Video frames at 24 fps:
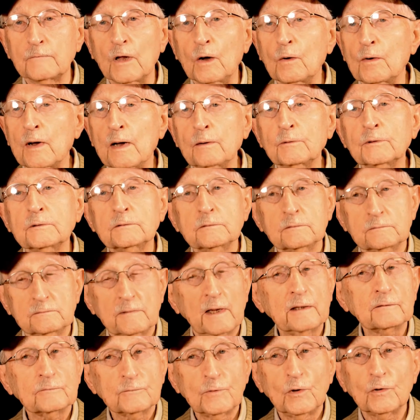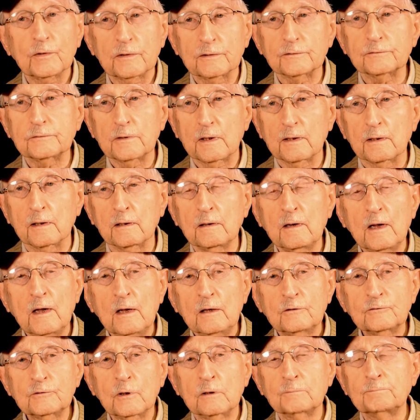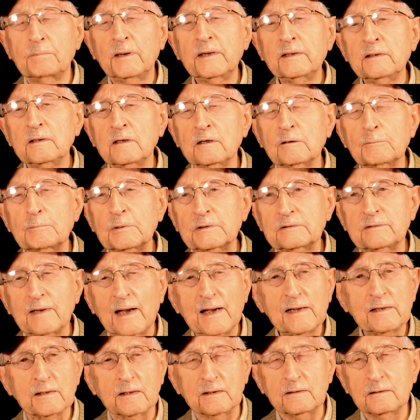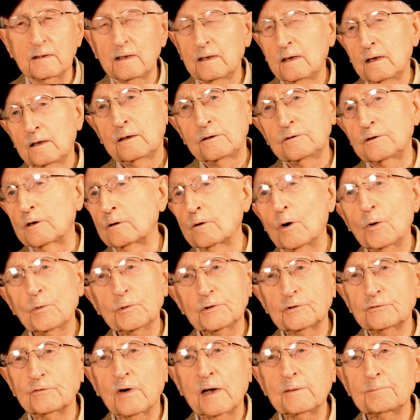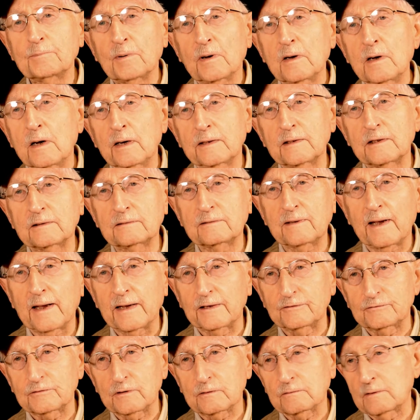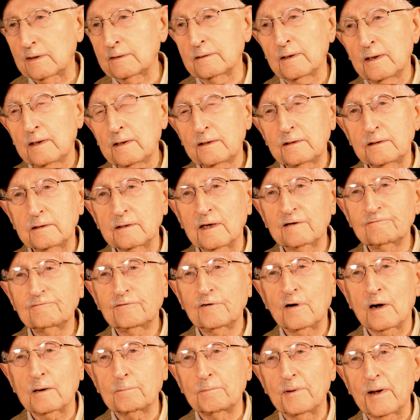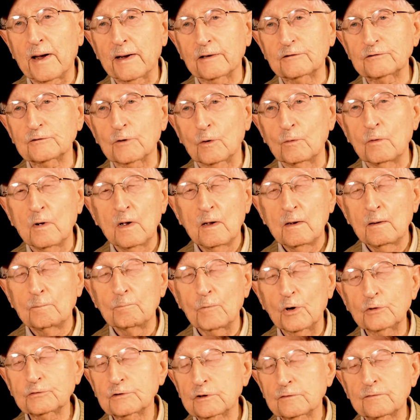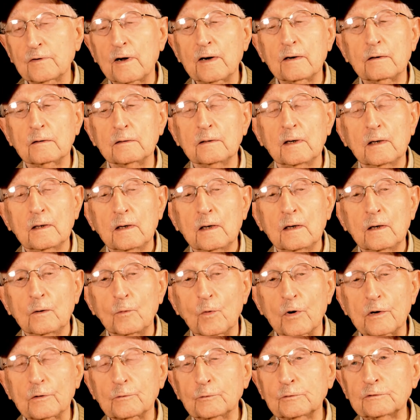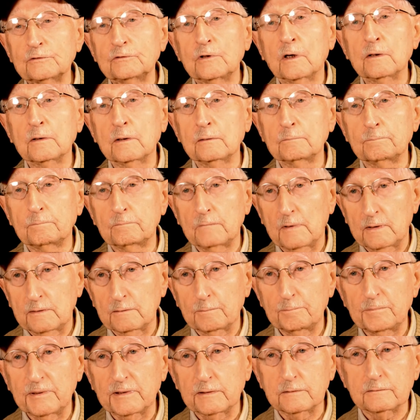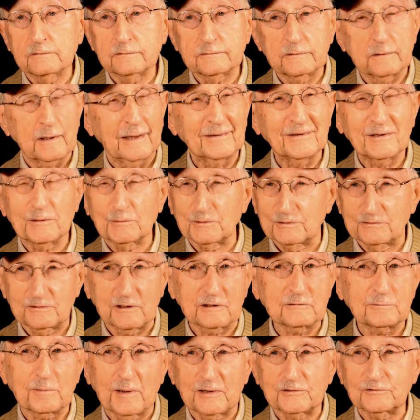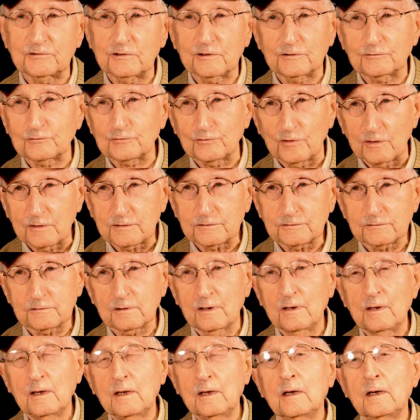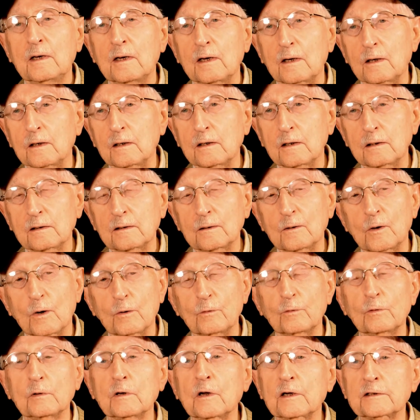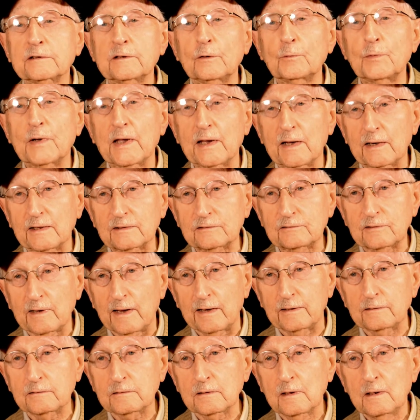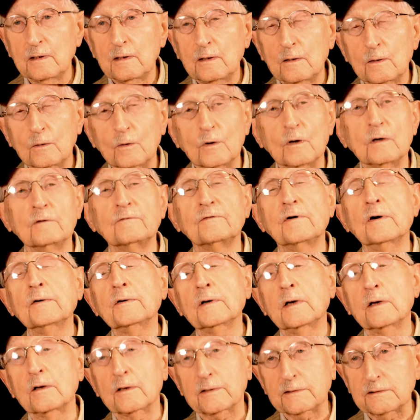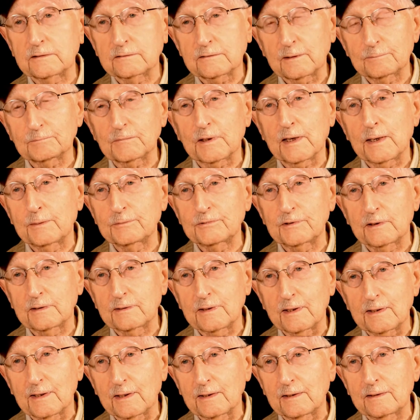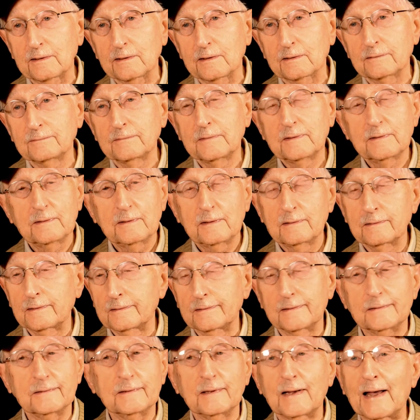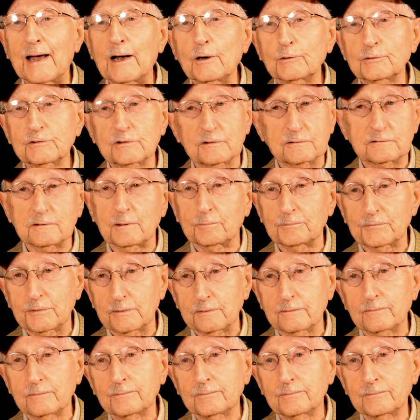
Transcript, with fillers: no, I was in headquarters. Still at the headquarters. So being in a battalion, you're always right behind the tanks. Right. You're not far back. So most of our work was done in a big, I think it was 6x6 trucks, or we're lucky we had a tent, or very lucky sometimes you get a house or something. Sure.